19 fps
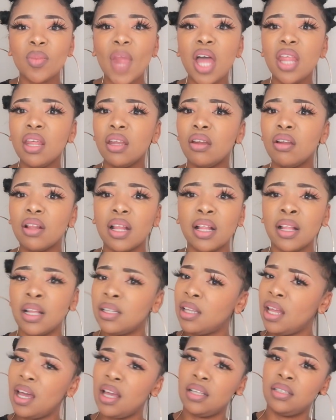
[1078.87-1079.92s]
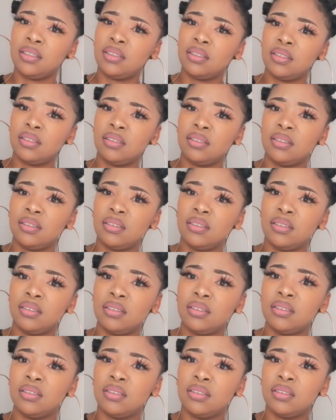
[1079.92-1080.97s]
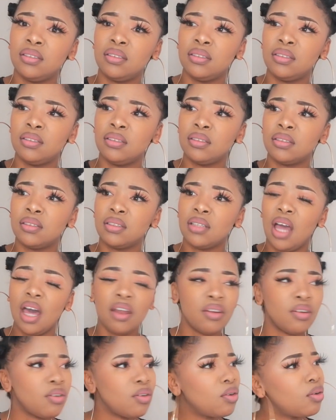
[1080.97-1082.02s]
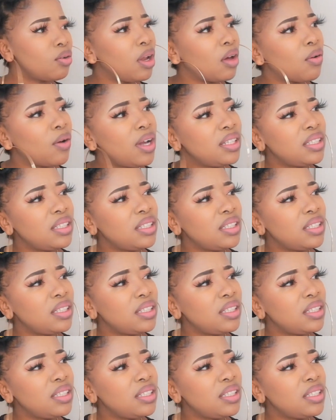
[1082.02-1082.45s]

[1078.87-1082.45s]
And then Nontlahla dies. I don't know, like why I